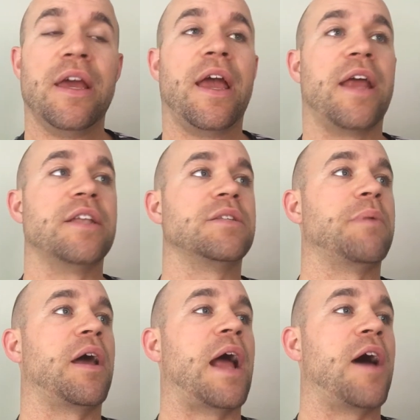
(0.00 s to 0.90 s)
And it's
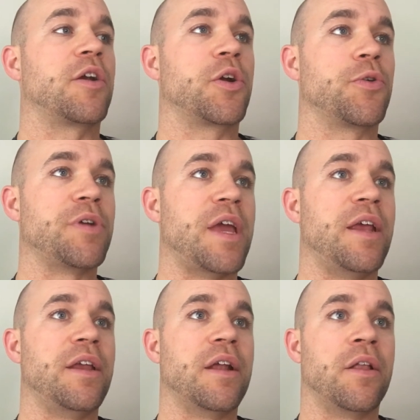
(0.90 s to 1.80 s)
about how to
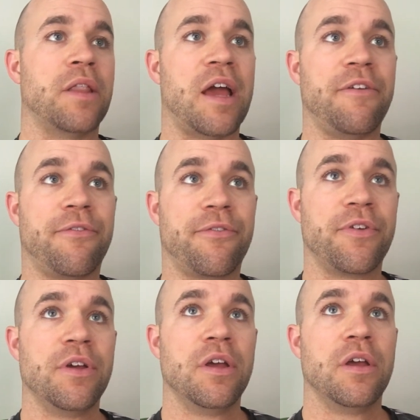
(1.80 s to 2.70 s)
create a life,
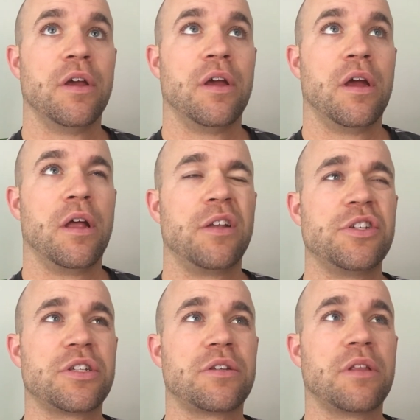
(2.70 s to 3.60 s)

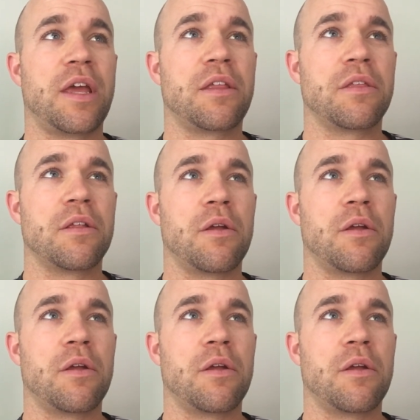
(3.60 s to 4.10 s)
just like